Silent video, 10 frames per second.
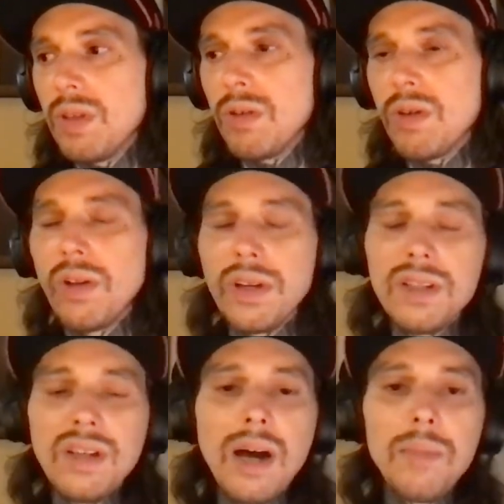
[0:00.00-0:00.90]
they're calling a
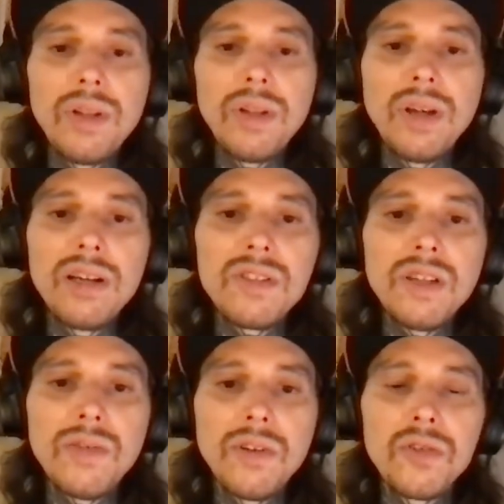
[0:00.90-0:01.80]
top line of
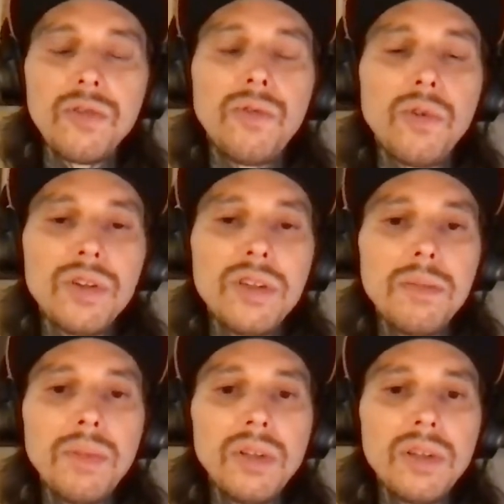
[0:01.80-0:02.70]

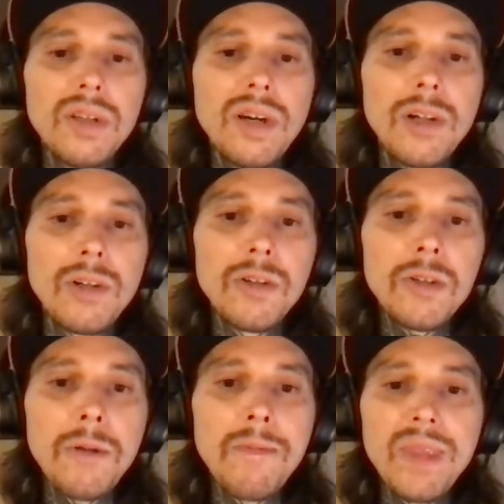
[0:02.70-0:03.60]
$714 billion.
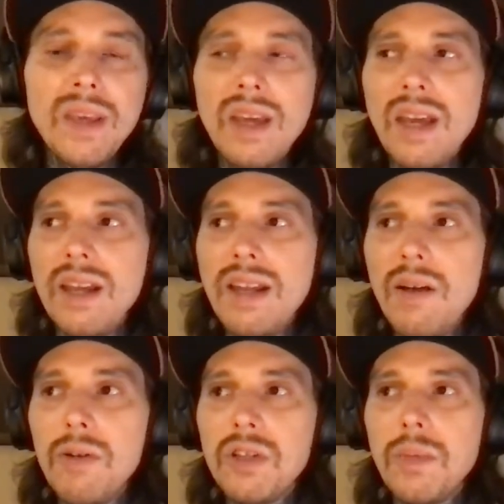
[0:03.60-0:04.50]
And
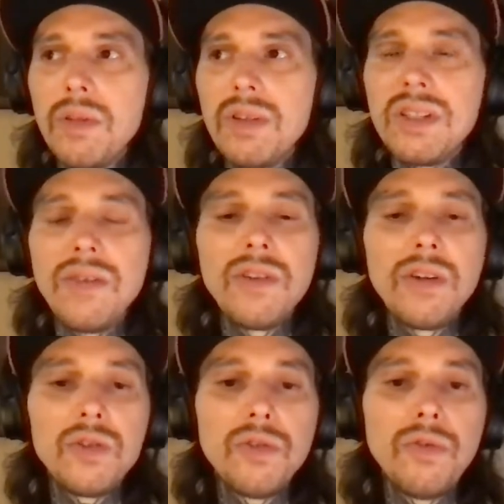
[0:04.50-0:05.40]
now it's up to
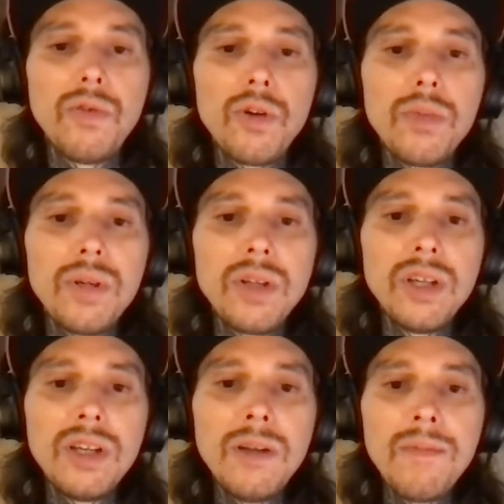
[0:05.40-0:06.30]
$740
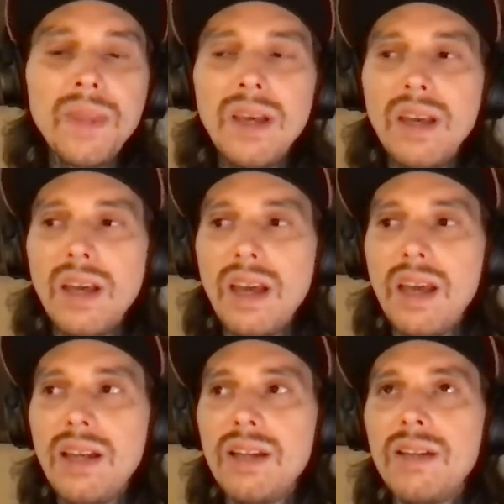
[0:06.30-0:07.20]
billion.
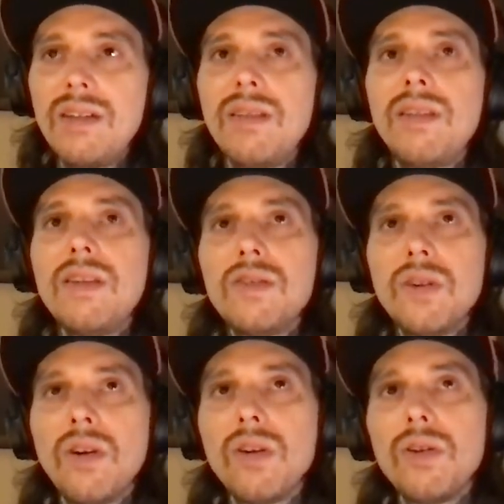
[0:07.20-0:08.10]
And this
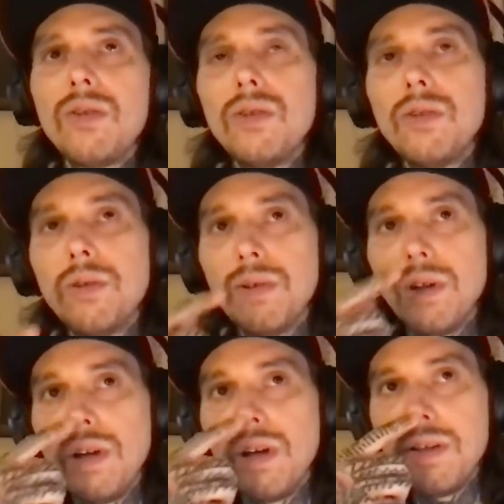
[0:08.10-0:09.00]
article,
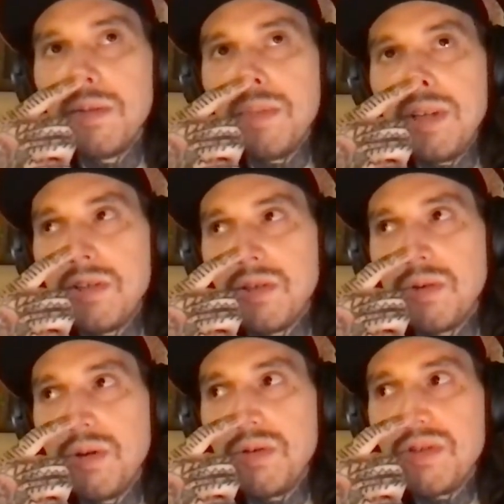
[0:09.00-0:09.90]
this piece
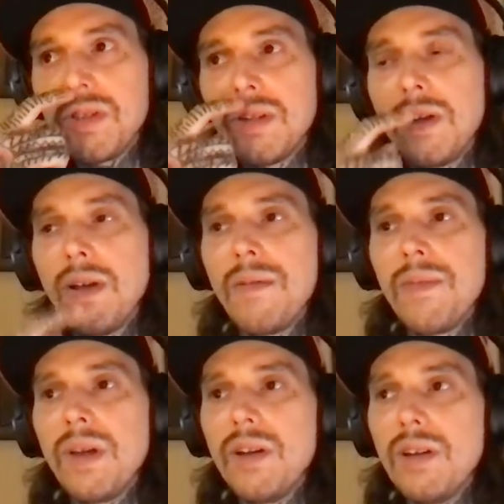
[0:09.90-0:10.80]
quotes
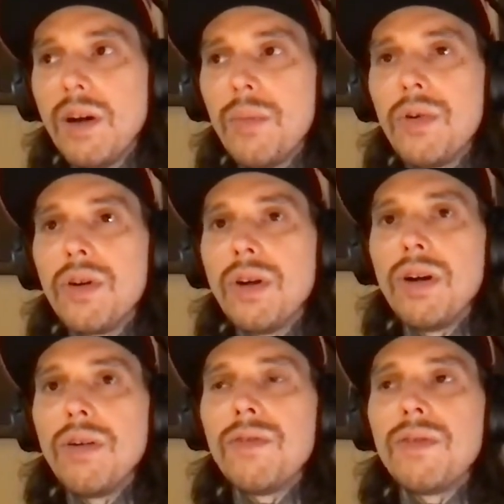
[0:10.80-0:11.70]
a number
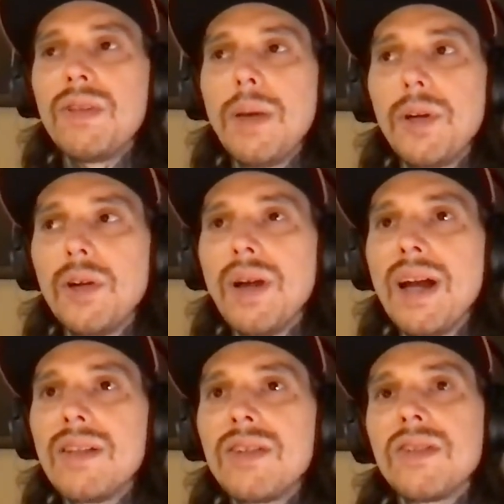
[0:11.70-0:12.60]
of
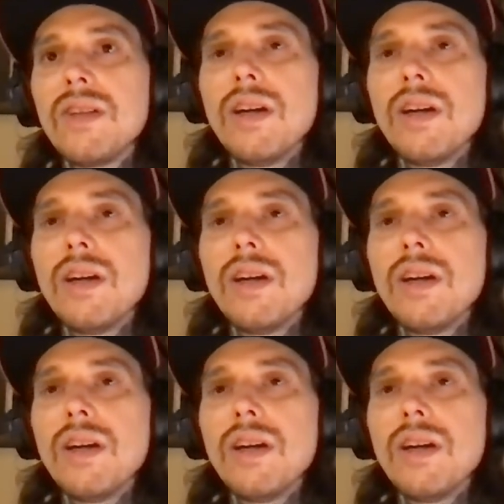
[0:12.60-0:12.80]
Democrats,